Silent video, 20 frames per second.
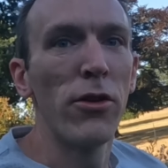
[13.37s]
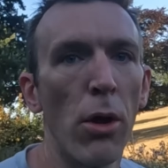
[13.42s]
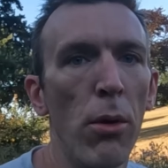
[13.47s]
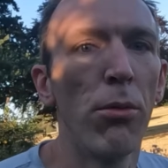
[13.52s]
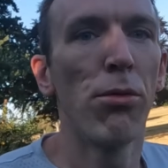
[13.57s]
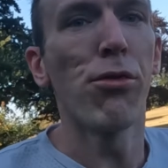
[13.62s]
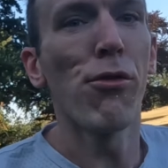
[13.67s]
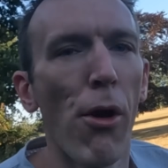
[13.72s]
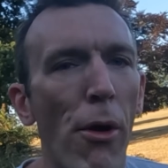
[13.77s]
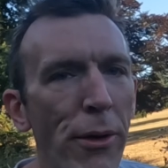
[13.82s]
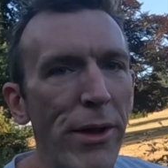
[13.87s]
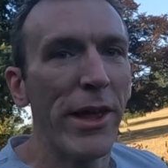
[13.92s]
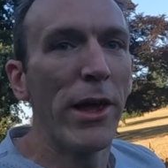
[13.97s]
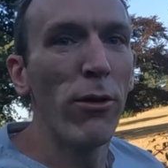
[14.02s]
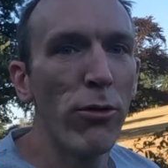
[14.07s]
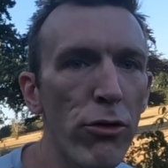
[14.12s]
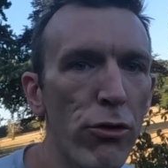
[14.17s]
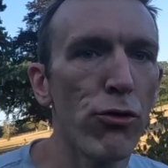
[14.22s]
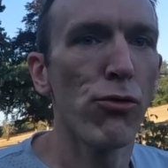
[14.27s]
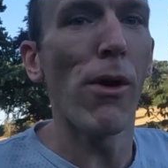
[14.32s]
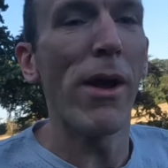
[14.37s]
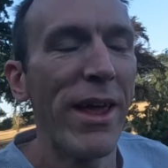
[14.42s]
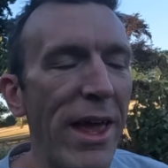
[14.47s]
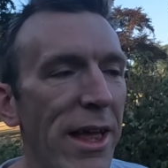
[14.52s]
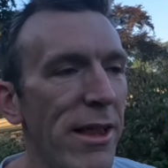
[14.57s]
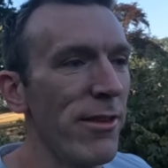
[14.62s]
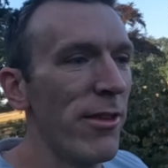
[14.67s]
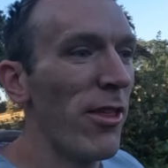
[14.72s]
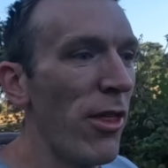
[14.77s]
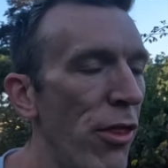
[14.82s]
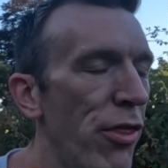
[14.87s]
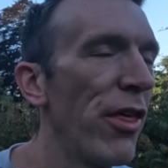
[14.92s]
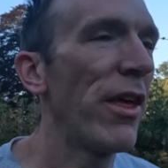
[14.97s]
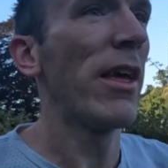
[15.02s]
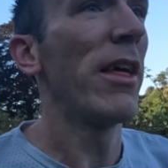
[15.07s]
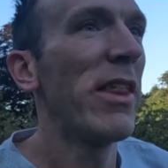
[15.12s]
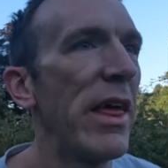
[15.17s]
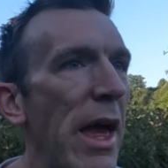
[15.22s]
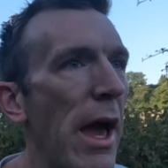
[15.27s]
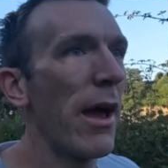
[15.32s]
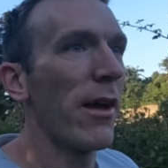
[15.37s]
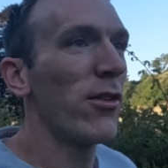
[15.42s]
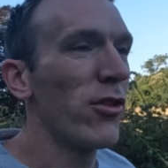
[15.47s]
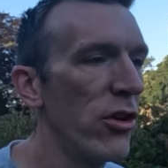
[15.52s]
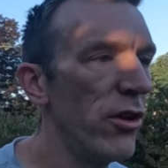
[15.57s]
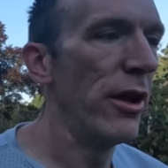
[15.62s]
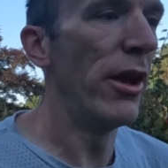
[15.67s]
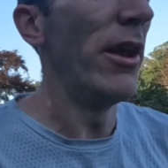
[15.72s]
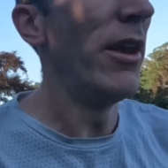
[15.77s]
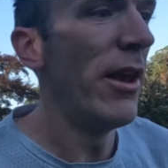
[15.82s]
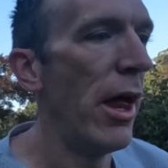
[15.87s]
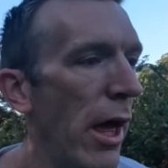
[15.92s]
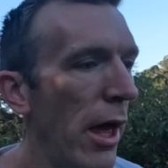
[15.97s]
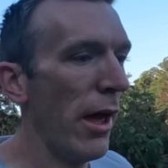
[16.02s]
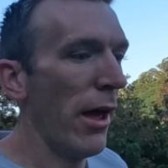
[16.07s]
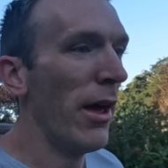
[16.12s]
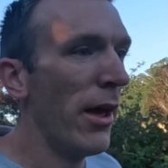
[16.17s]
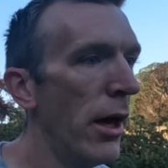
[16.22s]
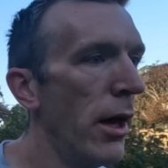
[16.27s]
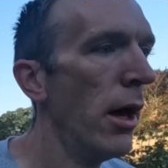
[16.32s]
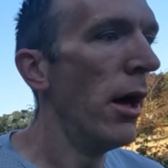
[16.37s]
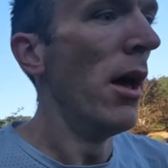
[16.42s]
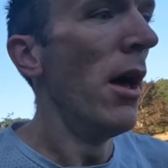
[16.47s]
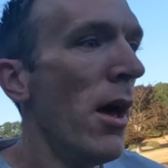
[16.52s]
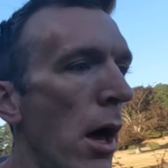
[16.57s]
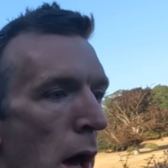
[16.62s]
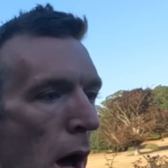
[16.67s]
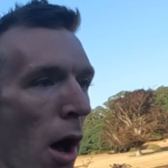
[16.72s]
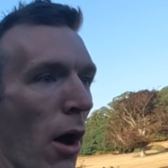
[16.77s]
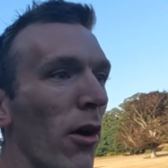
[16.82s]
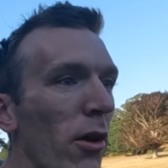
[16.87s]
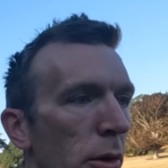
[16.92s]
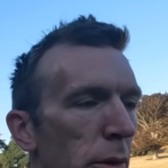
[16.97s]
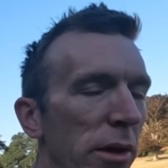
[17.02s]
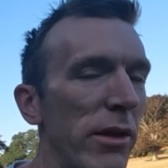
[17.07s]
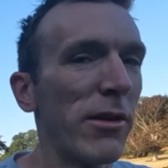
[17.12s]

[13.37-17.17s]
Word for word: So I'm throwing you straight into the thick of the action and uh, I'm going